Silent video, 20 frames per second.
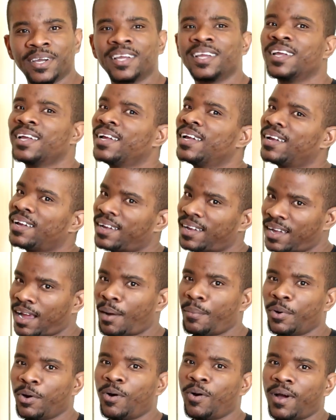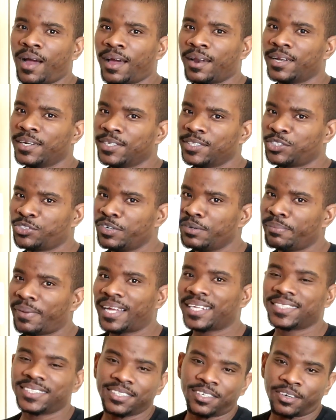But I'm gonna go out and treat
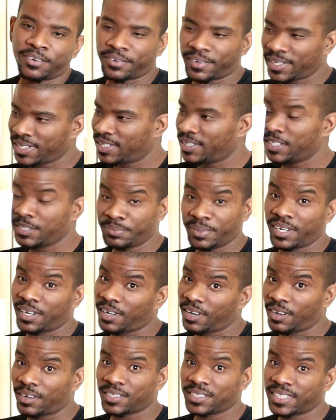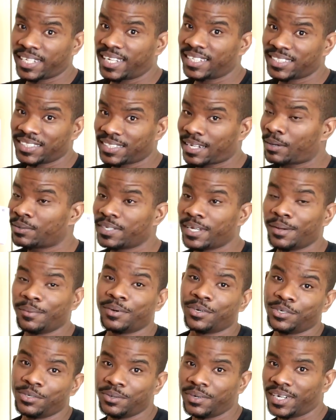myself because it's been a long time since I was
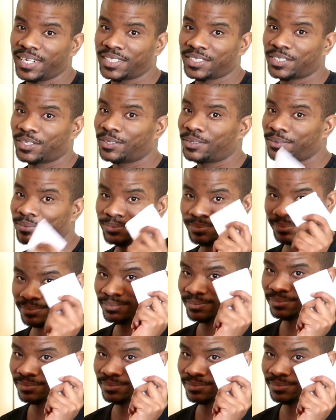able to do that. So.